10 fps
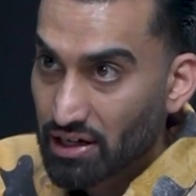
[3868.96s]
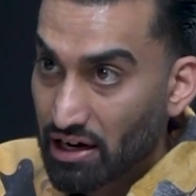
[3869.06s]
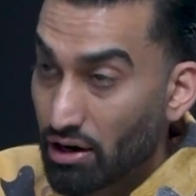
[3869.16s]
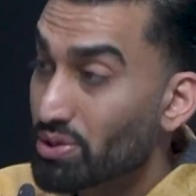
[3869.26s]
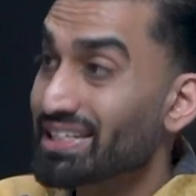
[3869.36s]
I
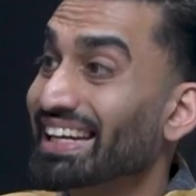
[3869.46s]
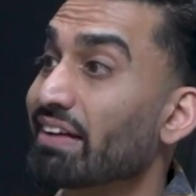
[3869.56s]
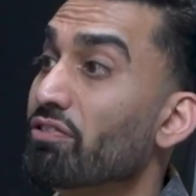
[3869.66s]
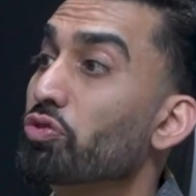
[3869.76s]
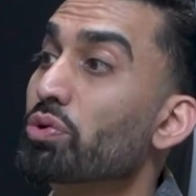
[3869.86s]
always say
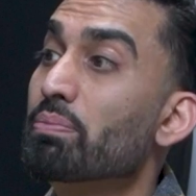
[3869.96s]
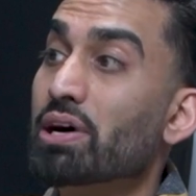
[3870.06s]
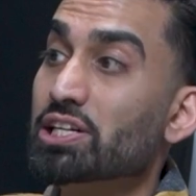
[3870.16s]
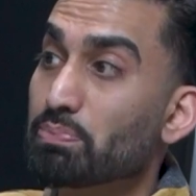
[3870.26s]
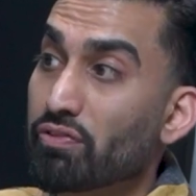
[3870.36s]
give it 3
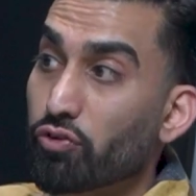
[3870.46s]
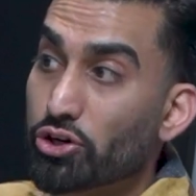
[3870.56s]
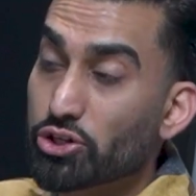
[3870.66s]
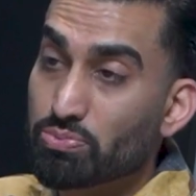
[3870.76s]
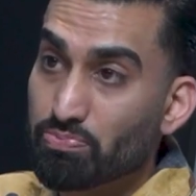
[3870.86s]
months before
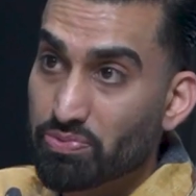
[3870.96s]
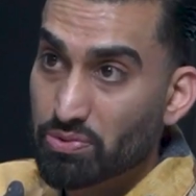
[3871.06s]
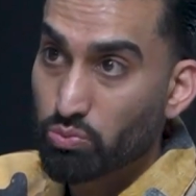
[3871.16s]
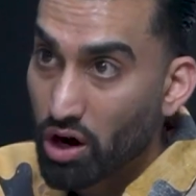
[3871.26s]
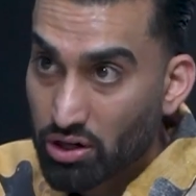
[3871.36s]
you
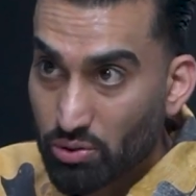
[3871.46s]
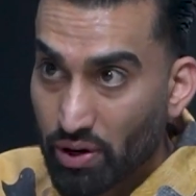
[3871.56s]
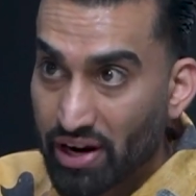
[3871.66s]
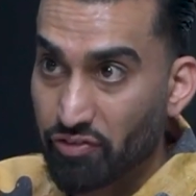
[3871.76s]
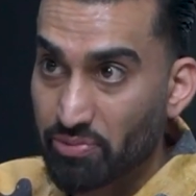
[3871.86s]
walk
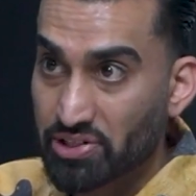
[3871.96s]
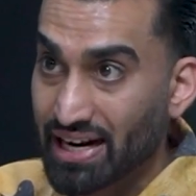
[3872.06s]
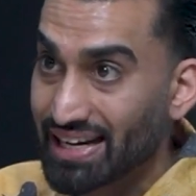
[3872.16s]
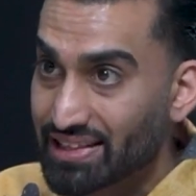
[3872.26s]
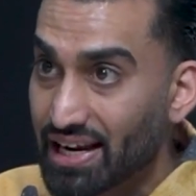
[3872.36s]
away from
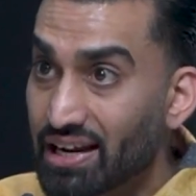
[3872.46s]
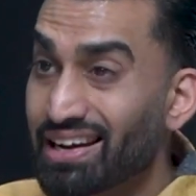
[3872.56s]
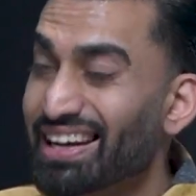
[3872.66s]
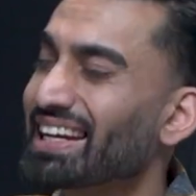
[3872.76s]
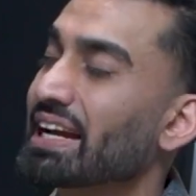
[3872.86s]
anything.
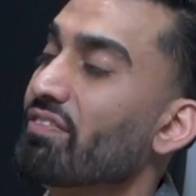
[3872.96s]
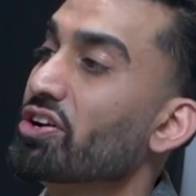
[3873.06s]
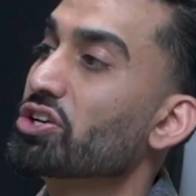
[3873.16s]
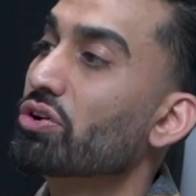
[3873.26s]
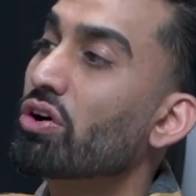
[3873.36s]
Give
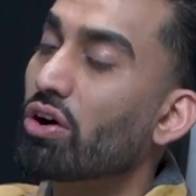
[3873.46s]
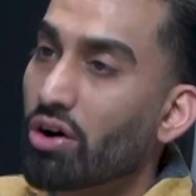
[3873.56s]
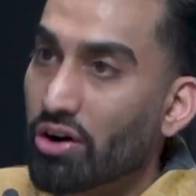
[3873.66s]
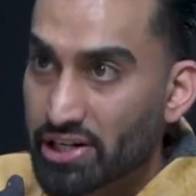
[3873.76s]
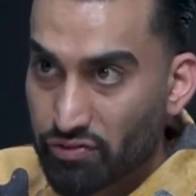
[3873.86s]
it your
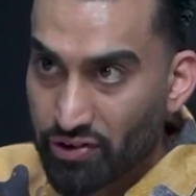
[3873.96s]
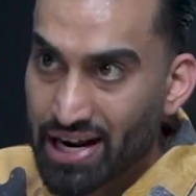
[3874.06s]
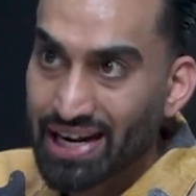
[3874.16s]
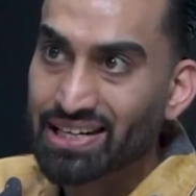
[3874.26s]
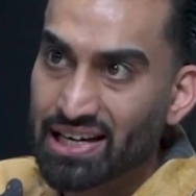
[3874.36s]
hardest for
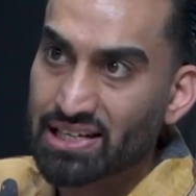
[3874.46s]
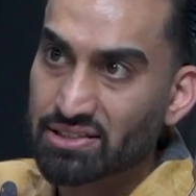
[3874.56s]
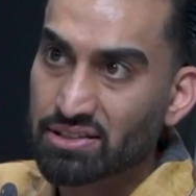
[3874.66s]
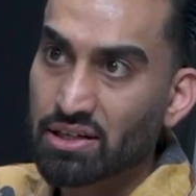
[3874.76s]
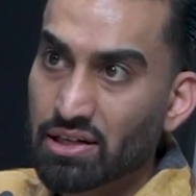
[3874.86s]
90
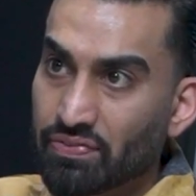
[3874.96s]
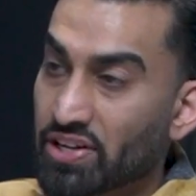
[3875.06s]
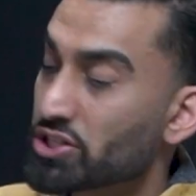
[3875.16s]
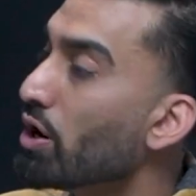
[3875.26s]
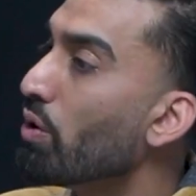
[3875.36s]
days.
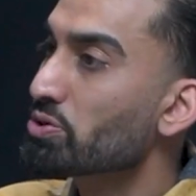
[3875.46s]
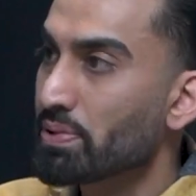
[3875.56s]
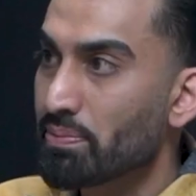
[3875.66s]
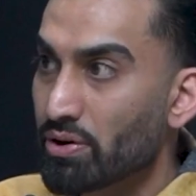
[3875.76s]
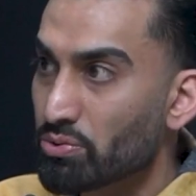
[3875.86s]
That's always
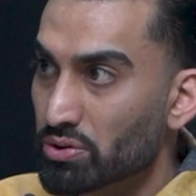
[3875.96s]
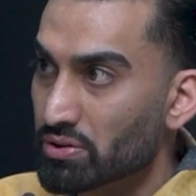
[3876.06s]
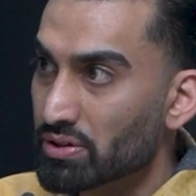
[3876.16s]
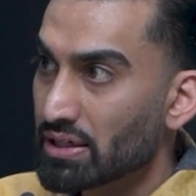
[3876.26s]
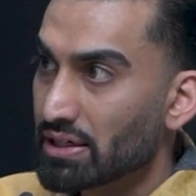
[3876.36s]
been my
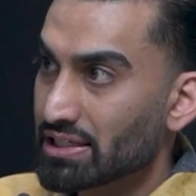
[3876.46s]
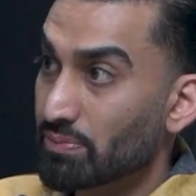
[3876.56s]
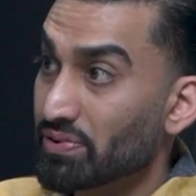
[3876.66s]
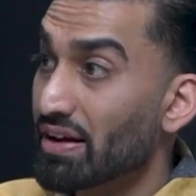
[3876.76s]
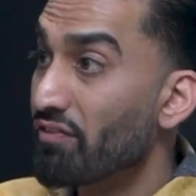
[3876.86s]
rule. It's
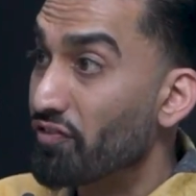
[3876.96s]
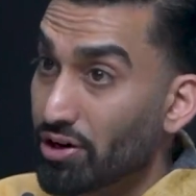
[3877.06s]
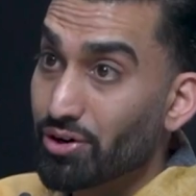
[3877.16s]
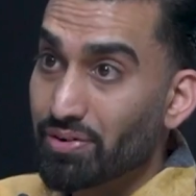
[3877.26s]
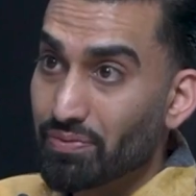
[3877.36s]
something that
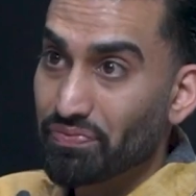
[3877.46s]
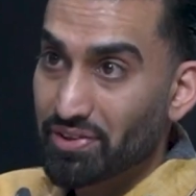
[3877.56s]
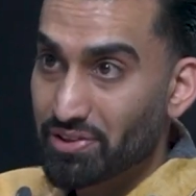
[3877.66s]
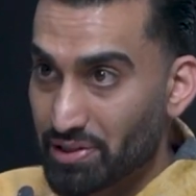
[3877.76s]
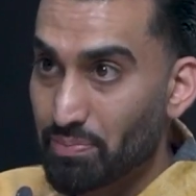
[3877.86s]
Phil,
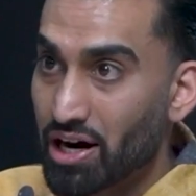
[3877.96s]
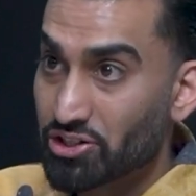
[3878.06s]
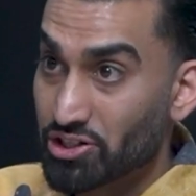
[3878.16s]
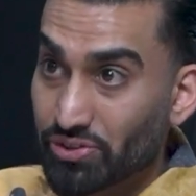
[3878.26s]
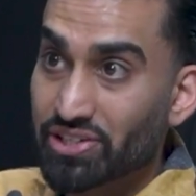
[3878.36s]
the
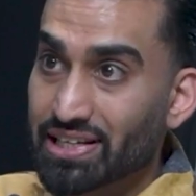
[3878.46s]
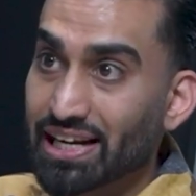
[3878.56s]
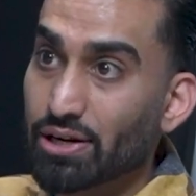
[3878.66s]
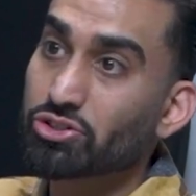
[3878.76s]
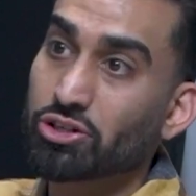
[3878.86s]
boxer, till this day,
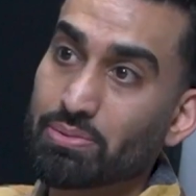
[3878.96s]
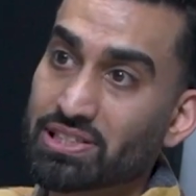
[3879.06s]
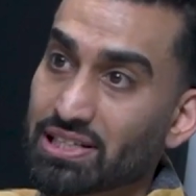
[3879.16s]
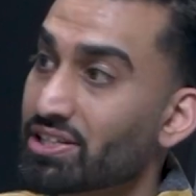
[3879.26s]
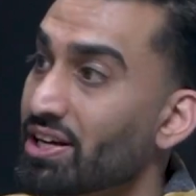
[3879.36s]
he always calls me and
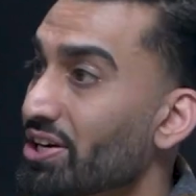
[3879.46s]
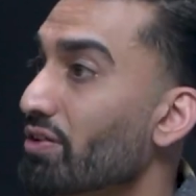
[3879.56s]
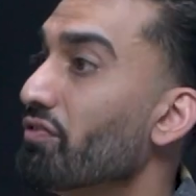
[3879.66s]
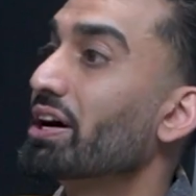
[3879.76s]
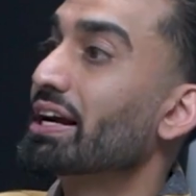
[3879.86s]
says,
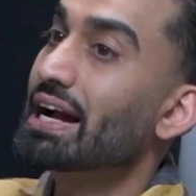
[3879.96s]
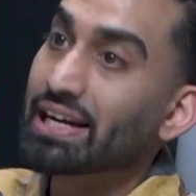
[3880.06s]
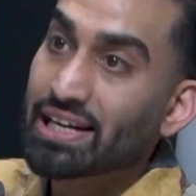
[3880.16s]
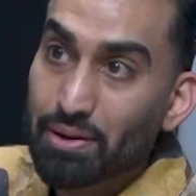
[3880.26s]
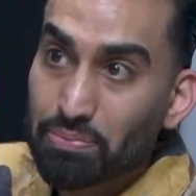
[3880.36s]
your fucking
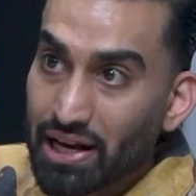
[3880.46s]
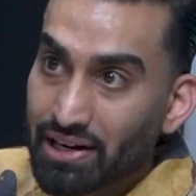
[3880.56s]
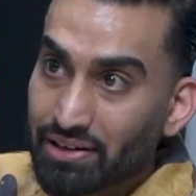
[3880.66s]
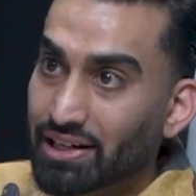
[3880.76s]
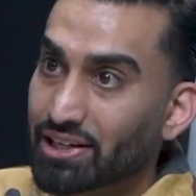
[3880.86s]
90-day
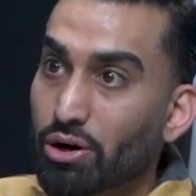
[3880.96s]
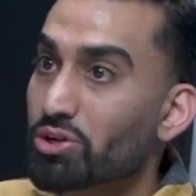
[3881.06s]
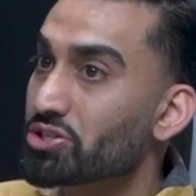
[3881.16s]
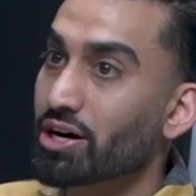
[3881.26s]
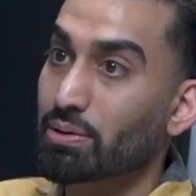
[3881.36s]
plan. Like, you
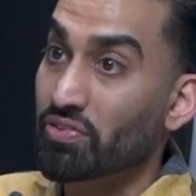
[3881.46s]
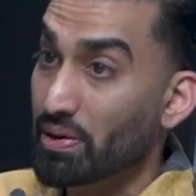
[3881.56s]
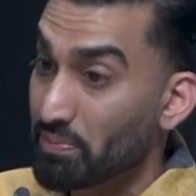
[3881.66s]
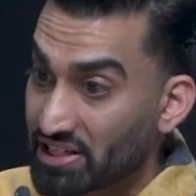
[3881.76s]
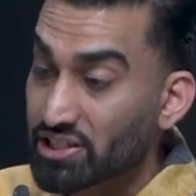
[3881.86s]
always talk about
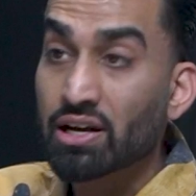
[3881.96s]
that because